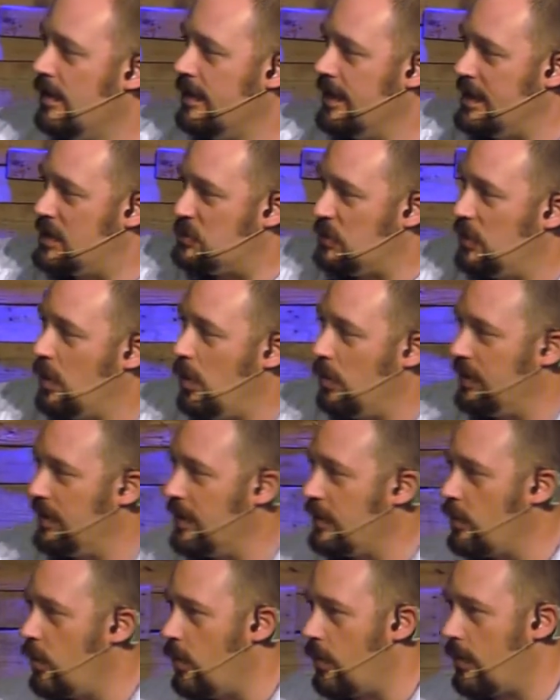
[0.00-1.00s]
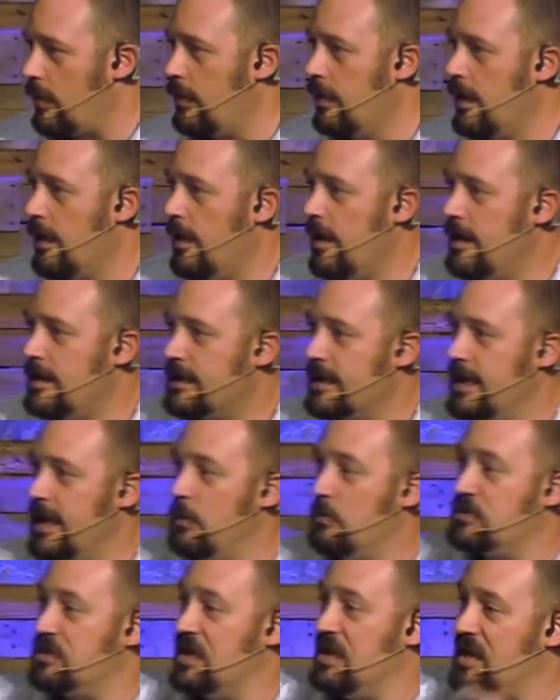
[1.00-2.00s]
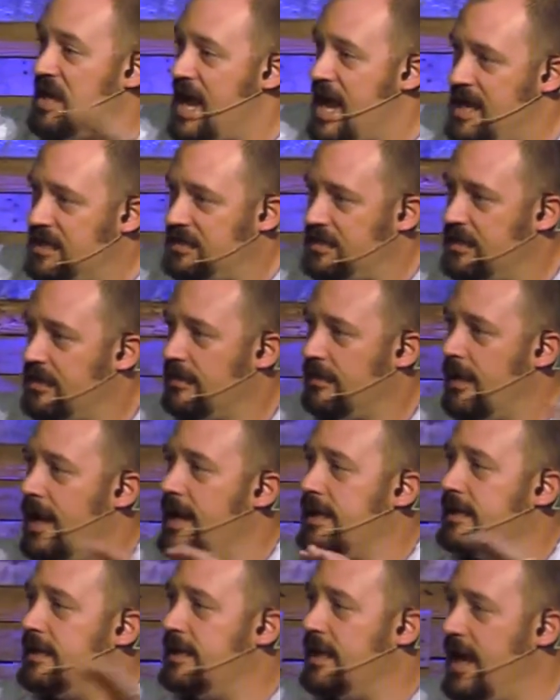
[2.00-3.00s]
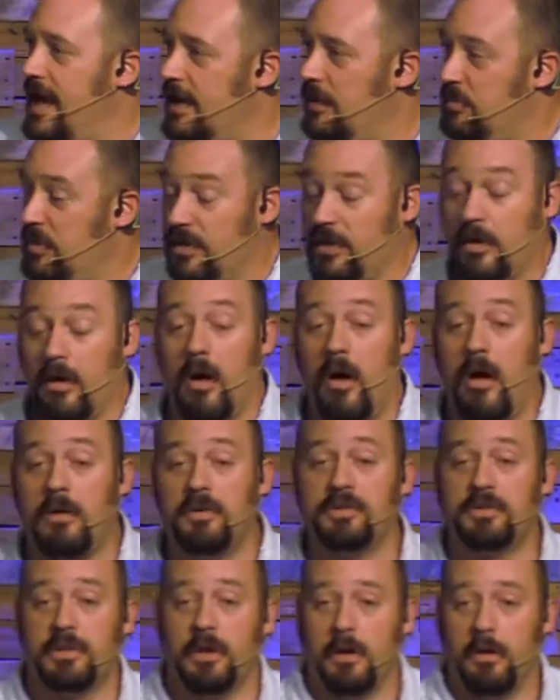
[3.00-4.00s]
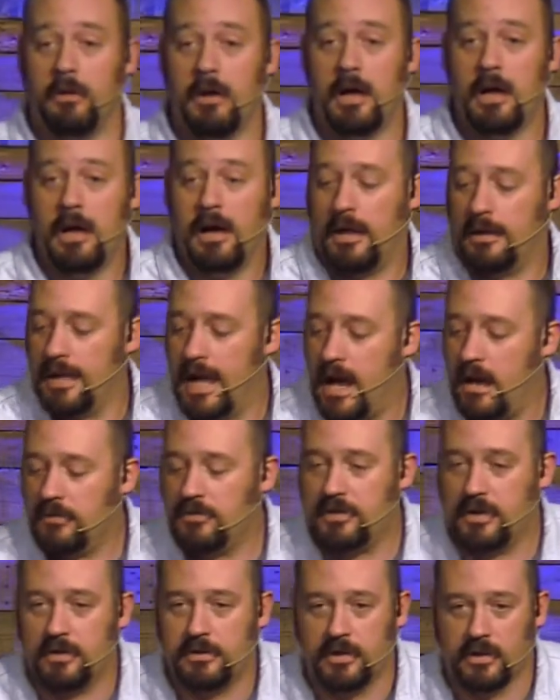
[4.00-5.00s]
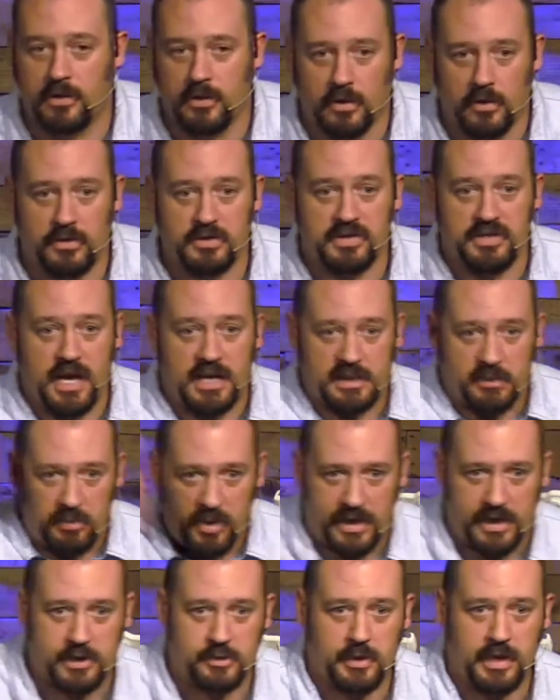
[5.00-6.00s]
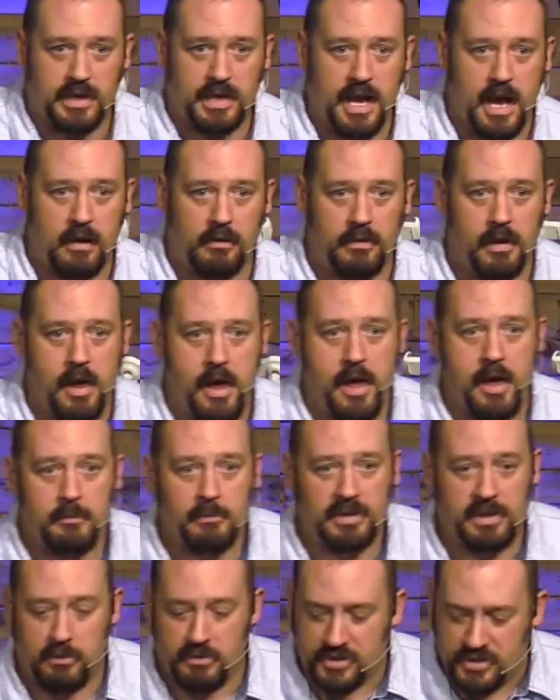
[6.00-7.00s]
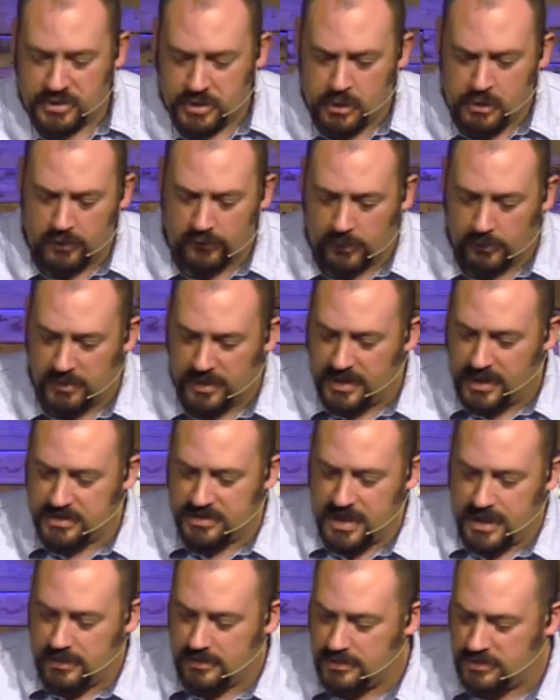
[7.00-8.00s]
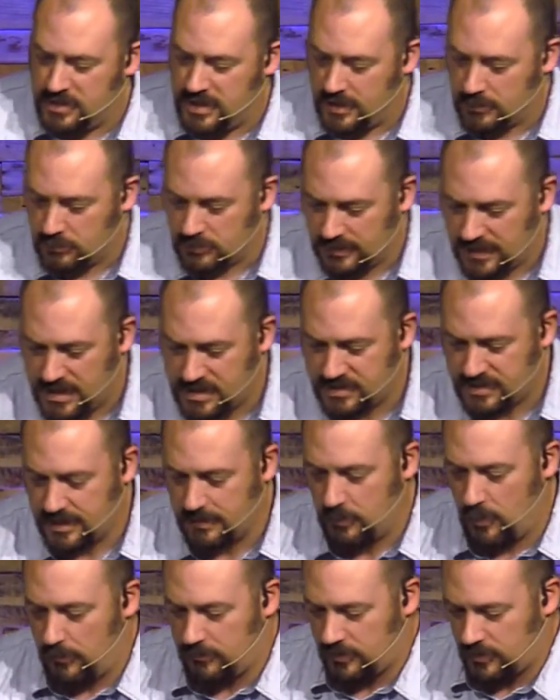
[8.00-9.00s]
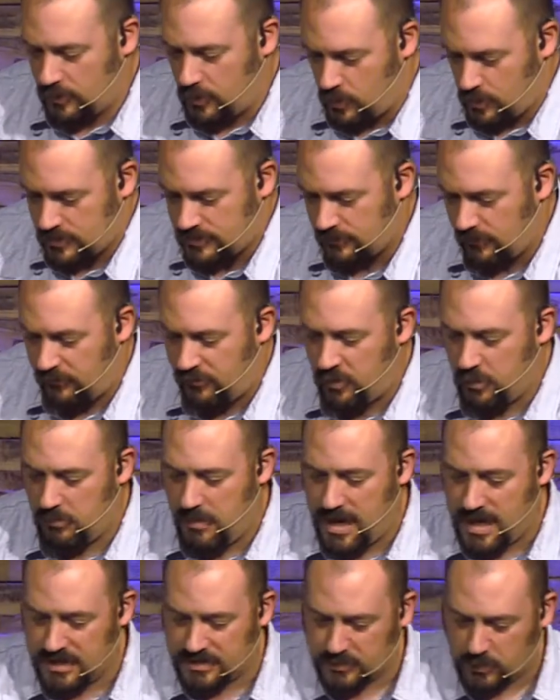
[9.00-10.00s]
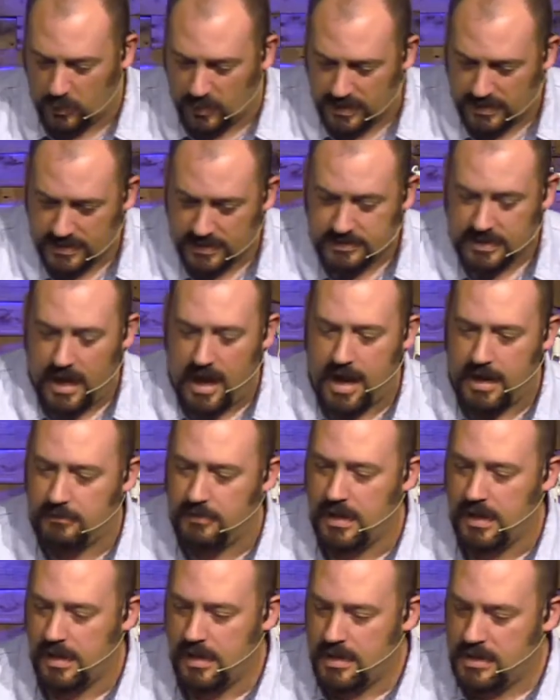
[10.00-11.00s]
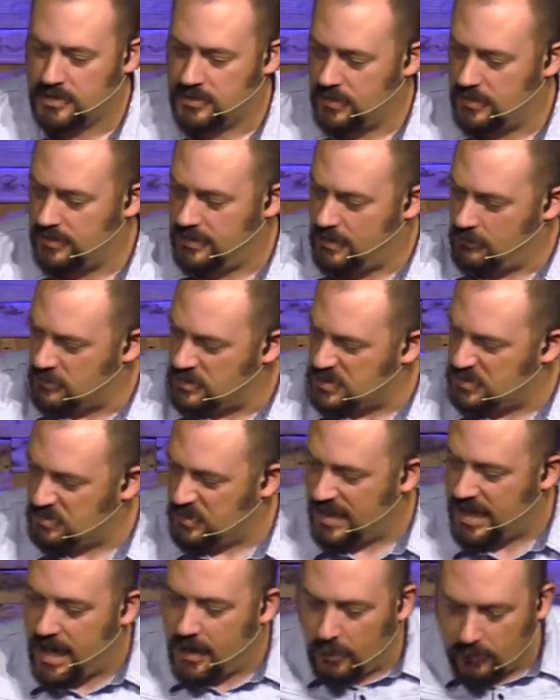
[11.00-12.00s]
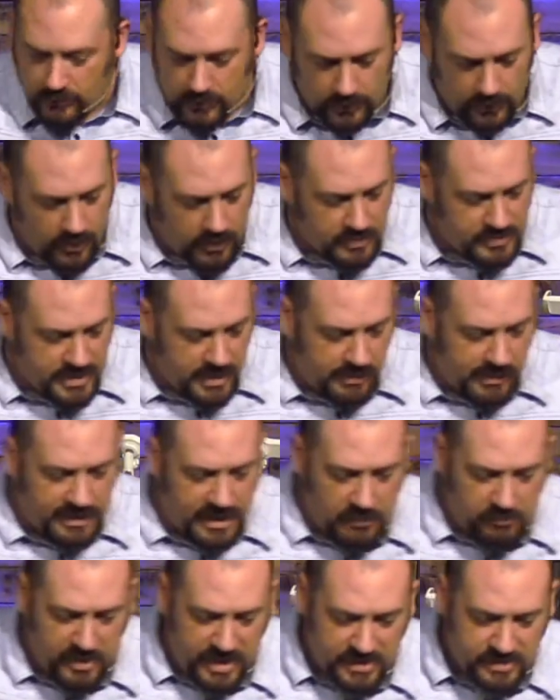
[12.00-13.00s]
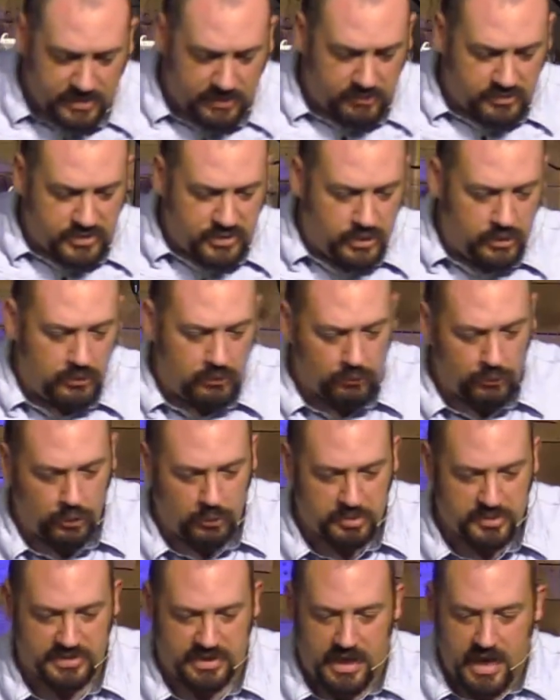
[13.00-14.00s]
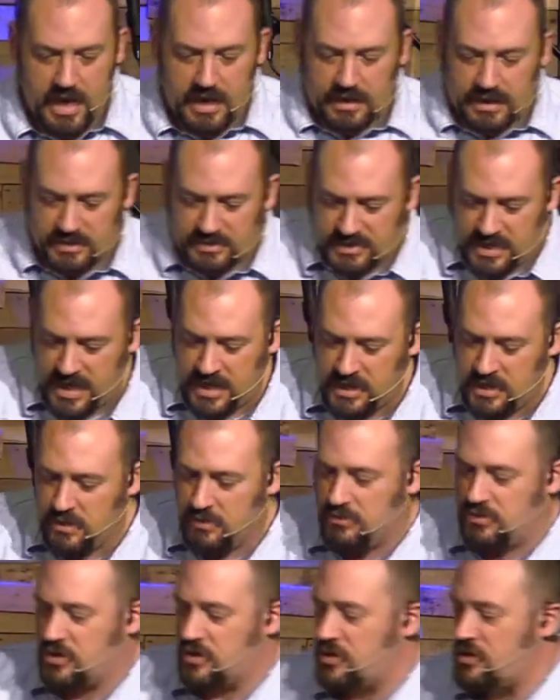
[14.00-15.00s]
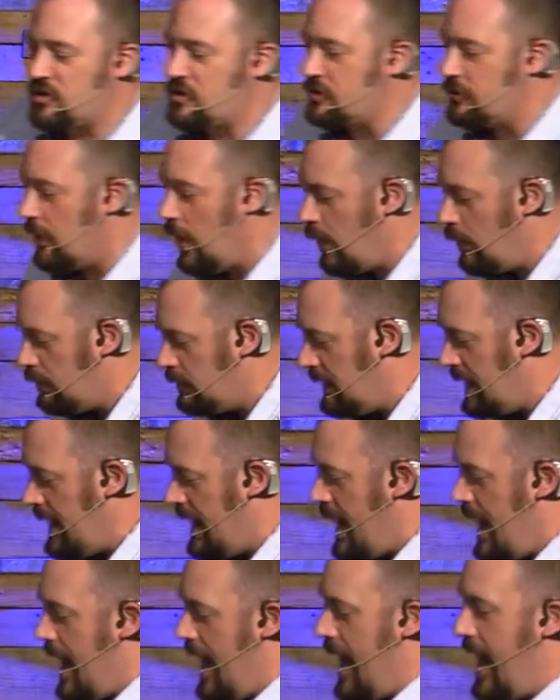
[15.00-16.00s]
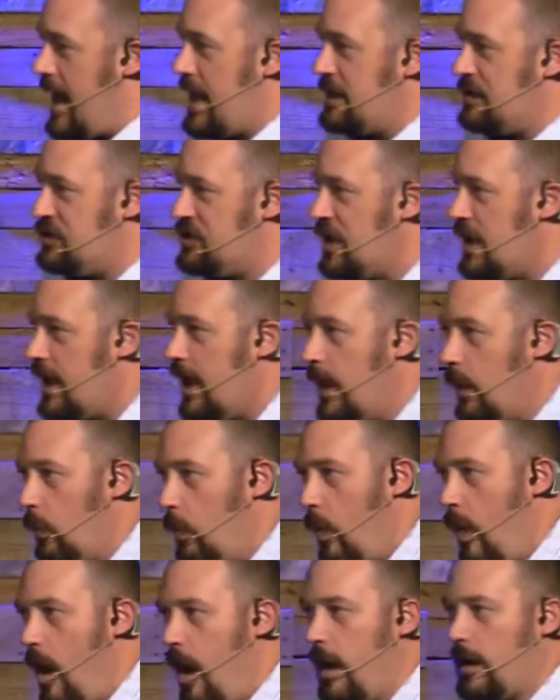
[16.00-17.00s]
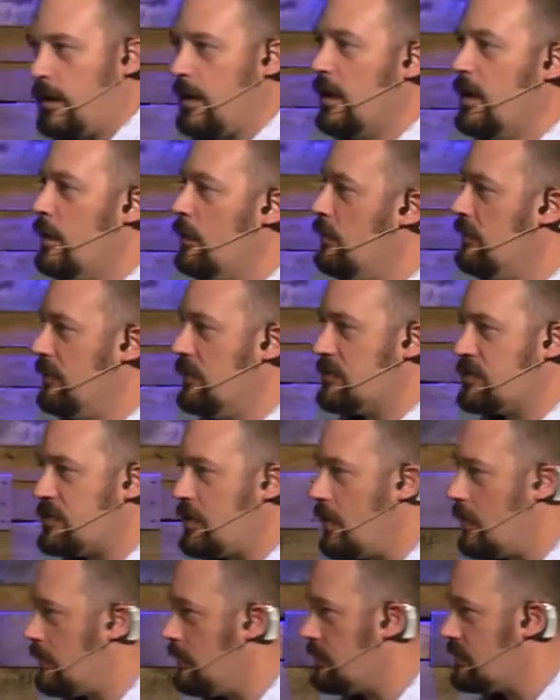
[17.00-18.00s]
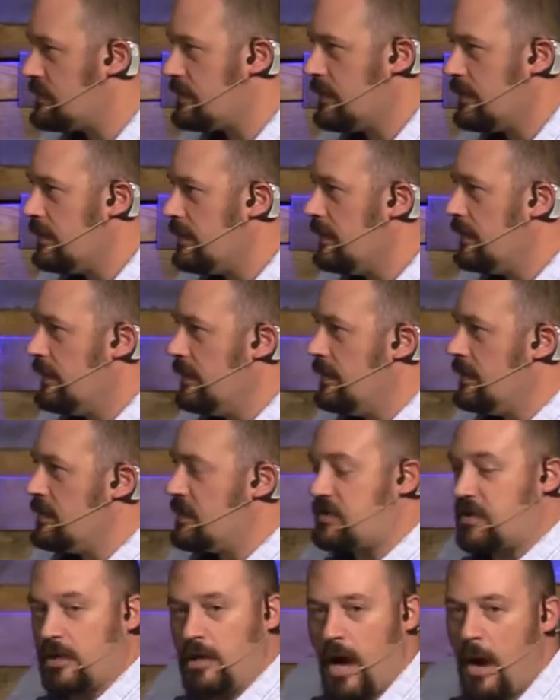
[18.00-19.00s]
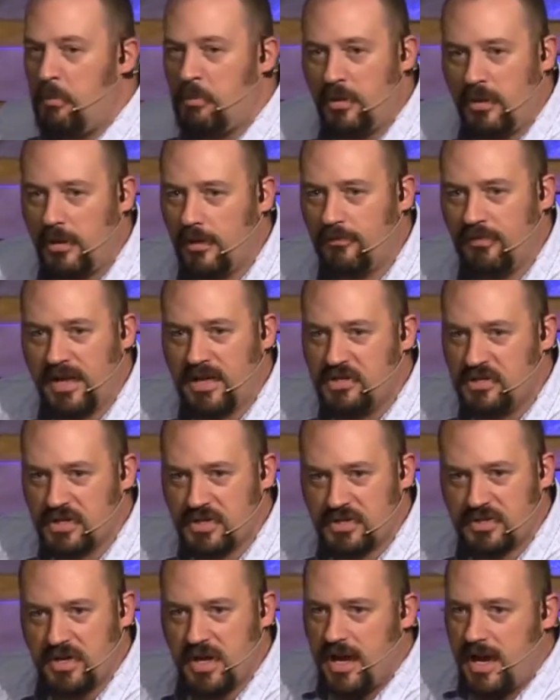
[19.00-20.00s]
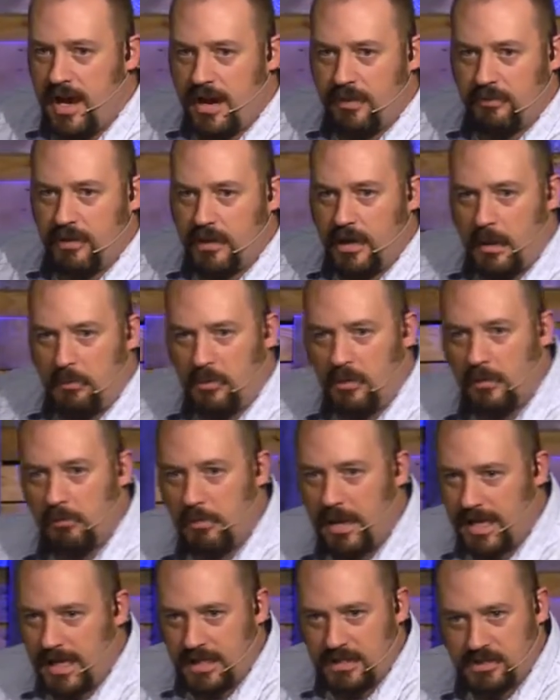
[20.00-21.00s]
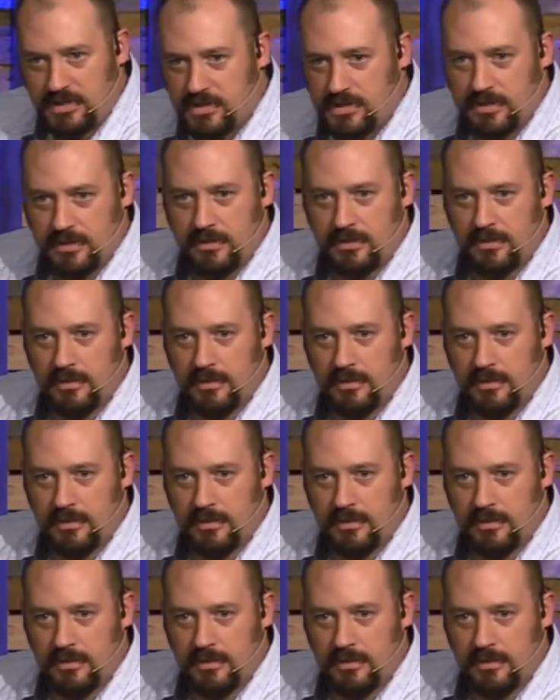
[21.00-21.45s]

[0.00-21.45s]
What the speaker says: Each one holding a corner. And it was a net-like canopy that also allowed the goals not to penetrate down. But there was two of them because she had released them over the course of a few minutes, one at a time, so that they were spread out over a large area in that beach. So there was two groups that continued to slowly edge and walk with those turtles, just a couple of inches every couple of minutes.